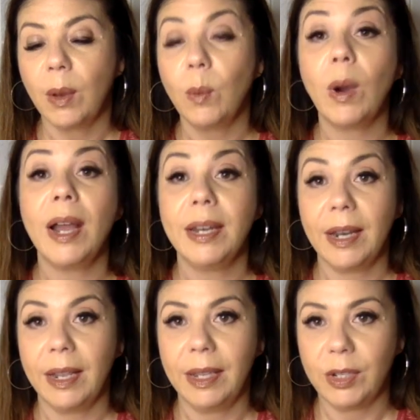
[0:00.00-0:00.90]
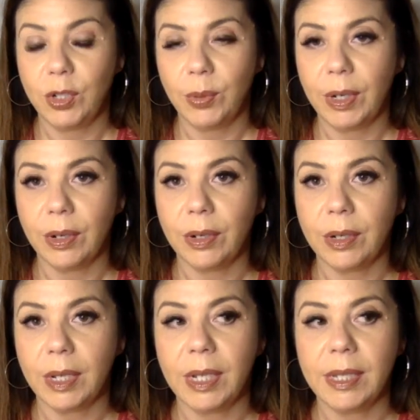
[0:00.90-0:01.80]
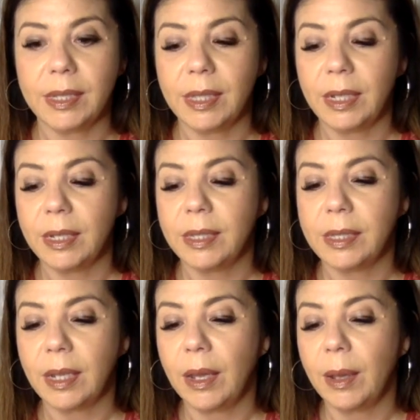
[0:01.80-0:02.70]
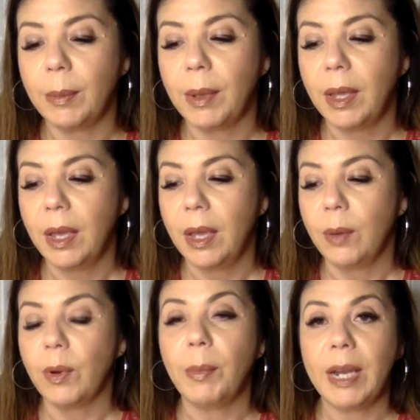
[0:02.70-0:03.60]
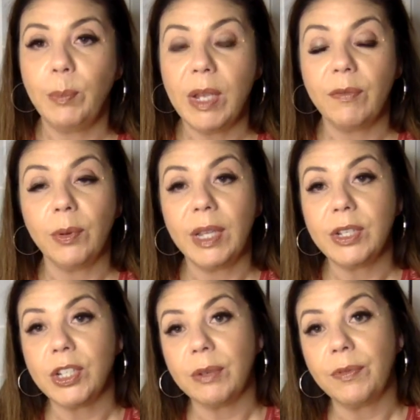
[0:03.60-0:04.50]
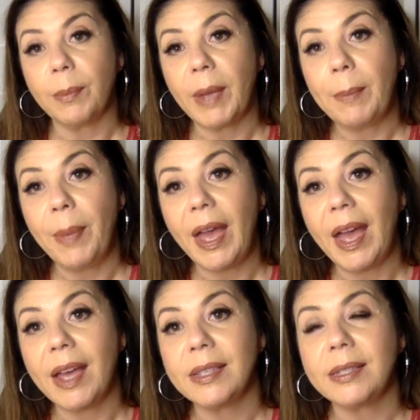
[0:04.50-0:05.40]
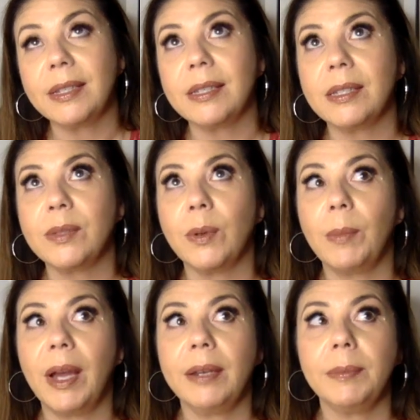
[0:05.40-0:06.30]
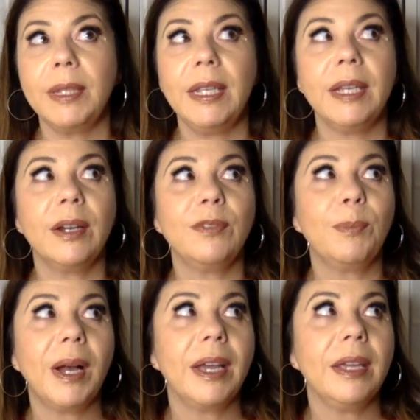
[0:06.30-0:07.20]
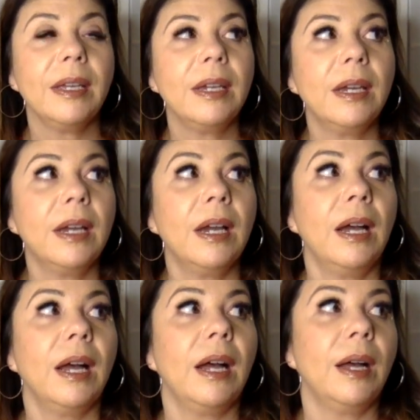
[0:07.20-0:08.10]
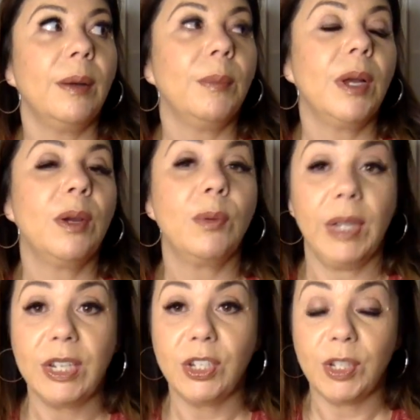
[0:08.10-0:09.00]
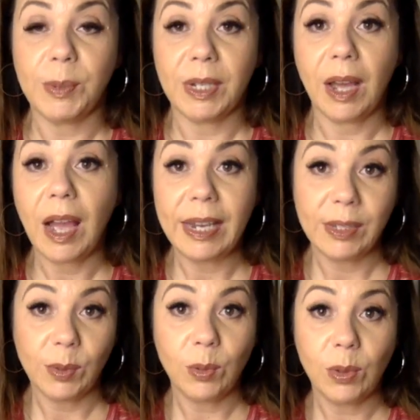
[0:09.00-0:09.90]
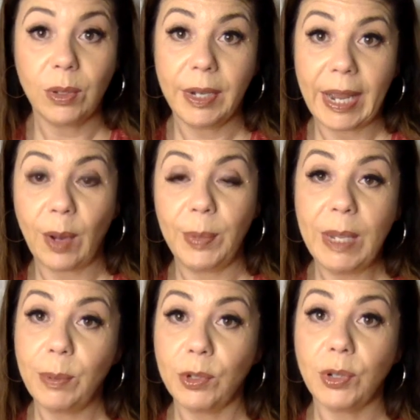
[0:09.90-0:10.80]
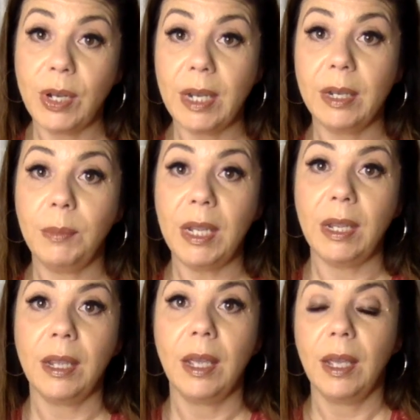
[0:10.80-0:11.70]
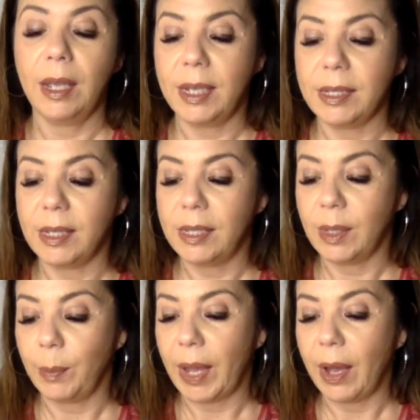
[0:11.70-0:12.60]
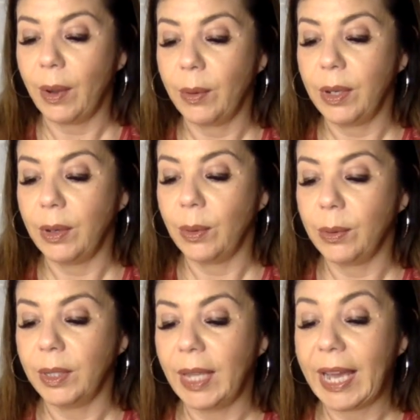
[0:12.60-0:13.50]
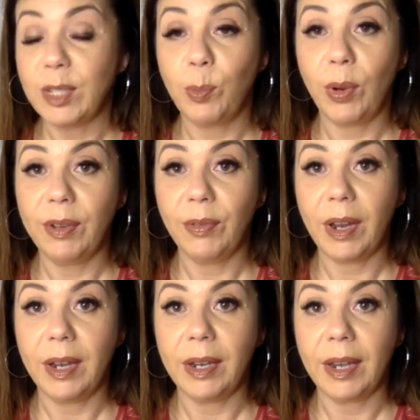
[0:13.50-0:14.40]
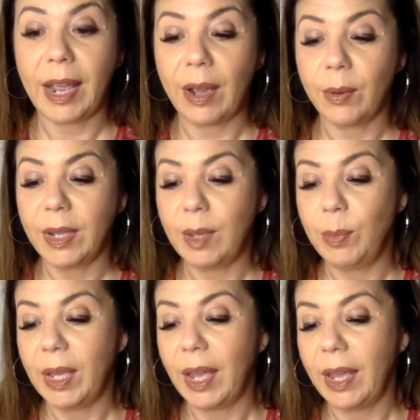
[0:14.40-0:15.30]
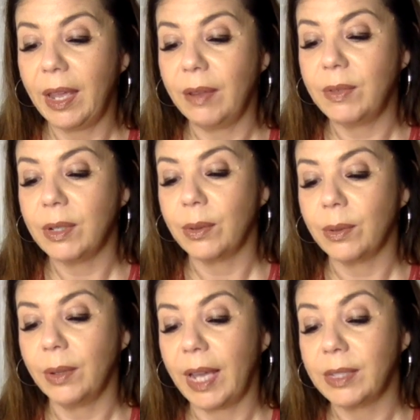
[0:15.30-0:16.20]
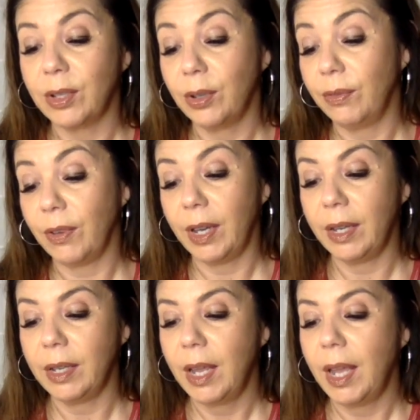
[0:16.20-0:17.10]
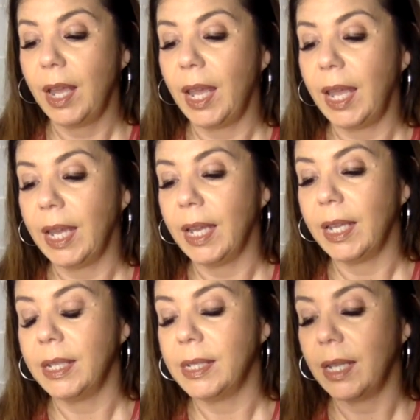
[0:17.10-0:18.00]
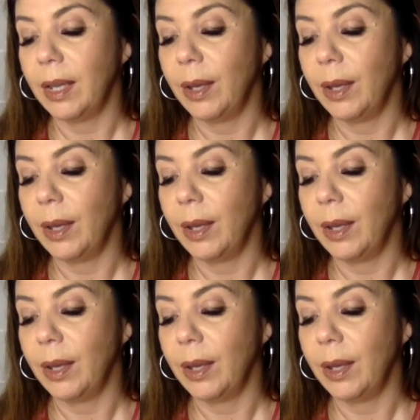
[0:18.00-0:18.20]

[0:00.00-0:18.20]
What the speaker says: Why did I get triggered? Is this remind me of a relationship from my past? Is this remind me of my relationships in high school and how people treated me? Is this about, you know, the last boyfriend and how he behaved, or last girlfriend? And